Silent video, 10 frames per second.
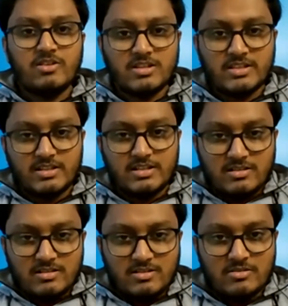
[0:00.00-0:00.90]
Aijol
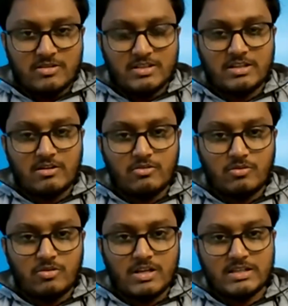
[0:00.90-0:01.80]
Center. So it is
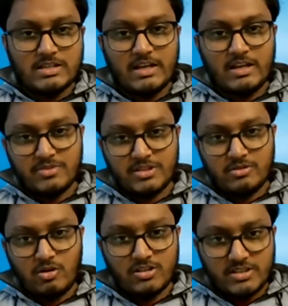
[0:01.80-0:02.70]
now known as
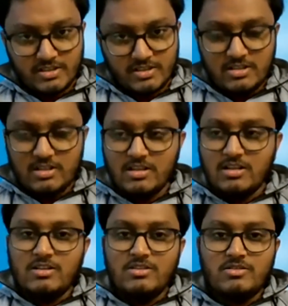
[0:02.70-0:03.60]
IIMC Northeast.
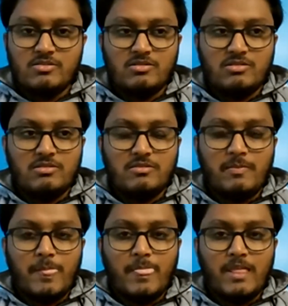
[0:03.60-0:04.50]

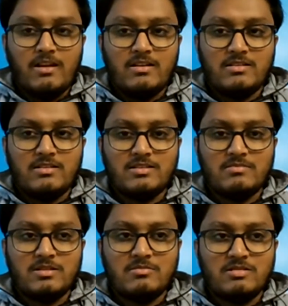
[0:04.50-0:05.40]
So uh,
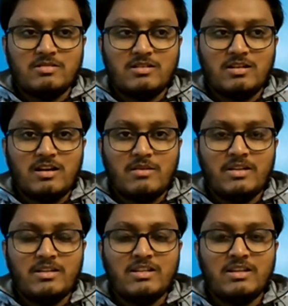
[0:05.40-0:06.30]
it's in,
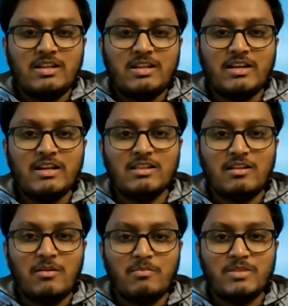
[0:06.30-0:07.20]
I mean, in, in the
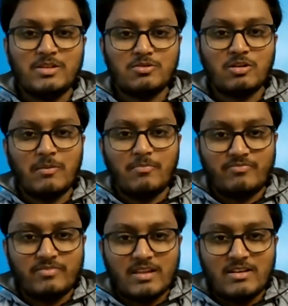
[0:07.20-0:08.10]
hill of Mizoram.